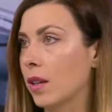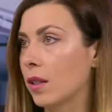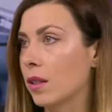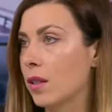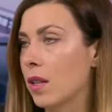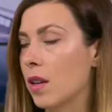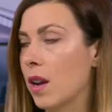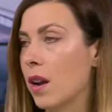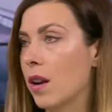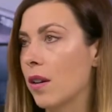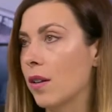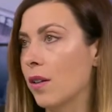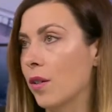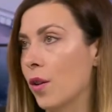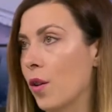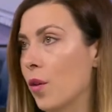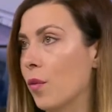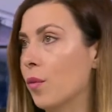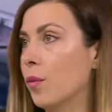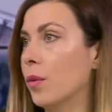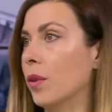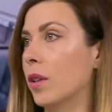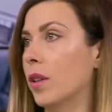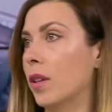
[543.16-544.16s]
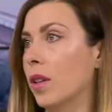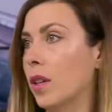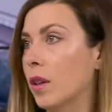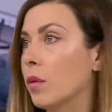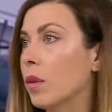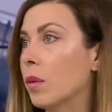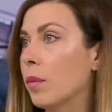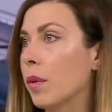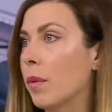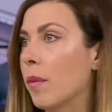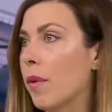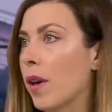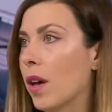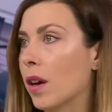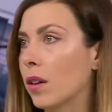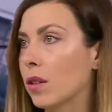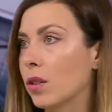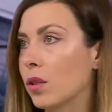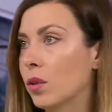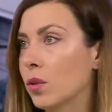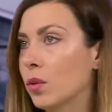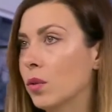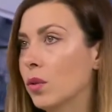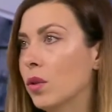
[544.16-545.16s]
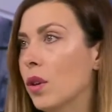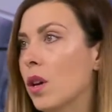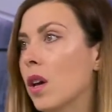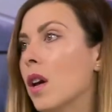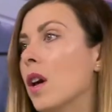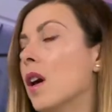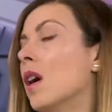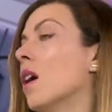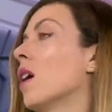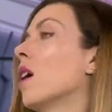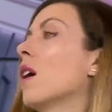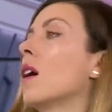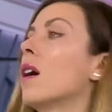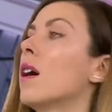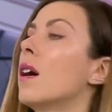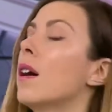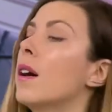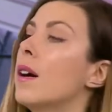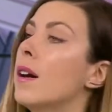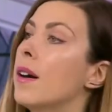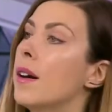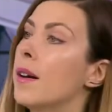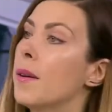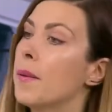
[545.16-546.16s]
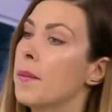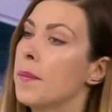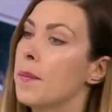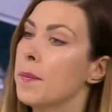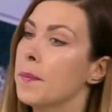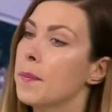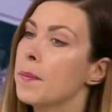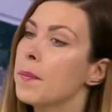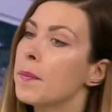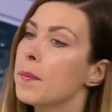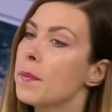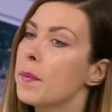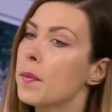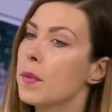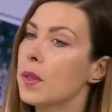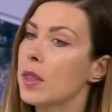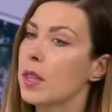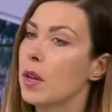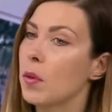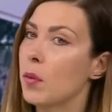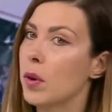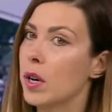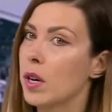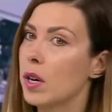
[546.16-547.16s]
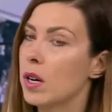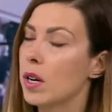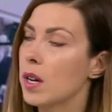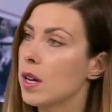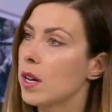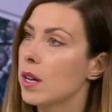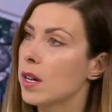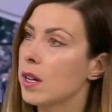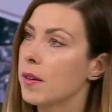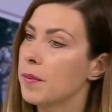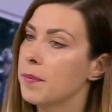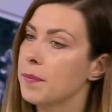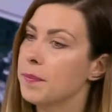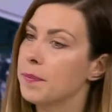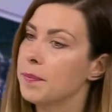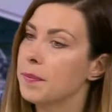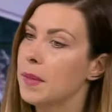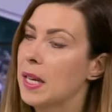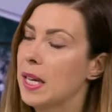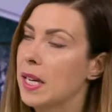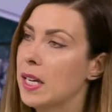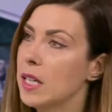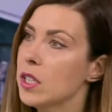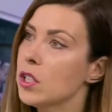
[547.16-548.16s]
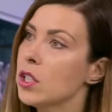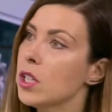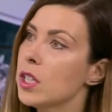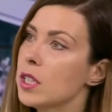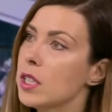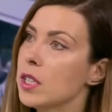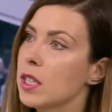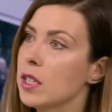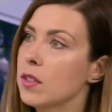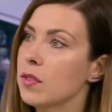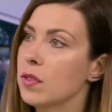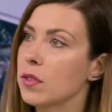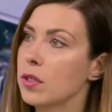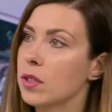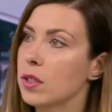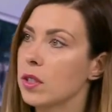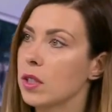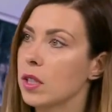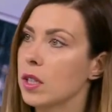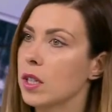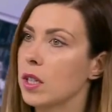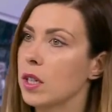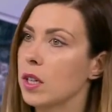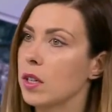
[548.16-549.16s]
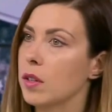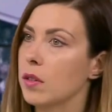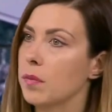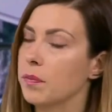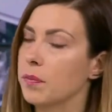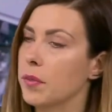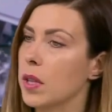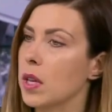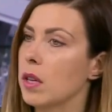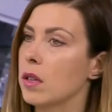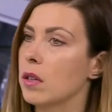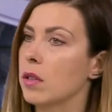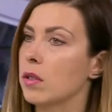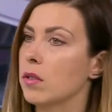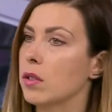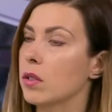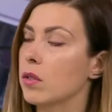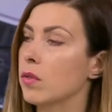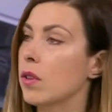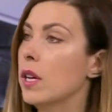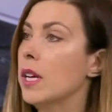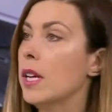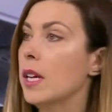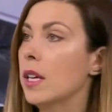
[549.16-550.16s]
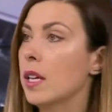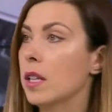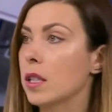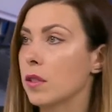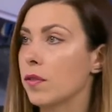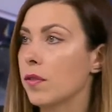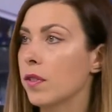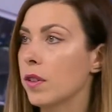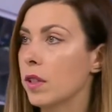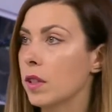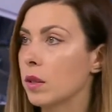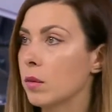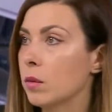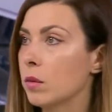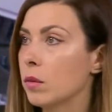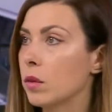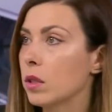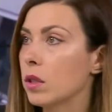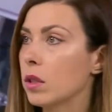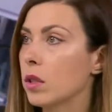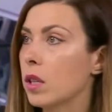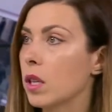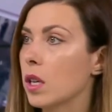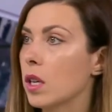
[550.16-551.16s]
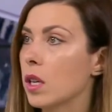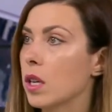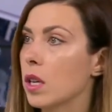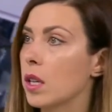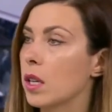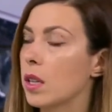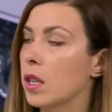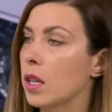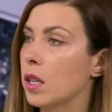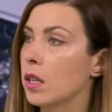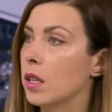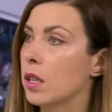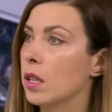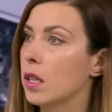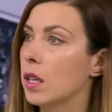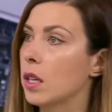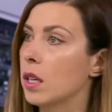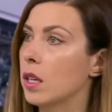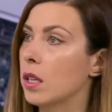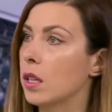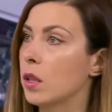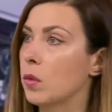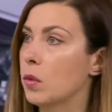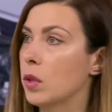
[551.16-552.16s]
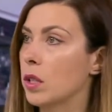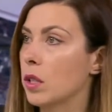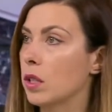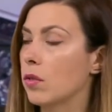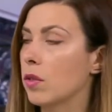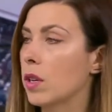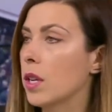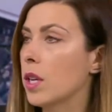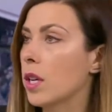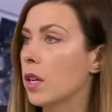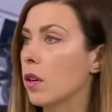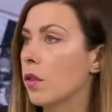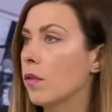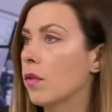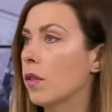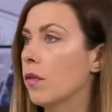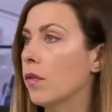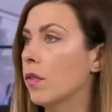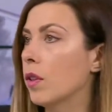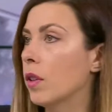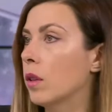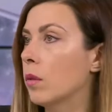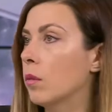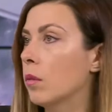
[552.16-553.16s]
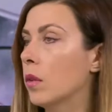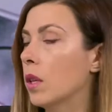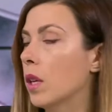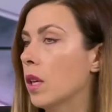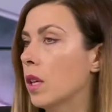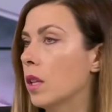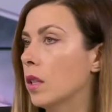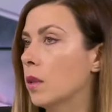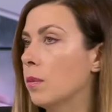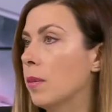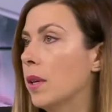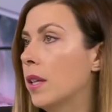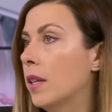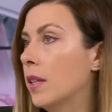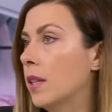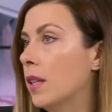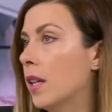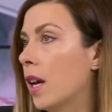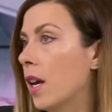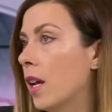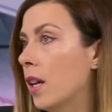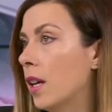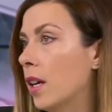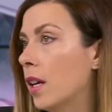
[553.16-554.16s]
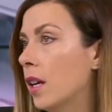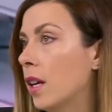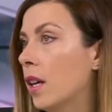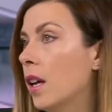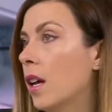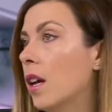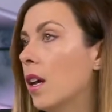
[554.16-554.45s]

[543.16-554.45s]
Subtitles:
is there, and hopefully he will be back soon. There were initiatives screening his films. Then there was a screening of the film at Berlinale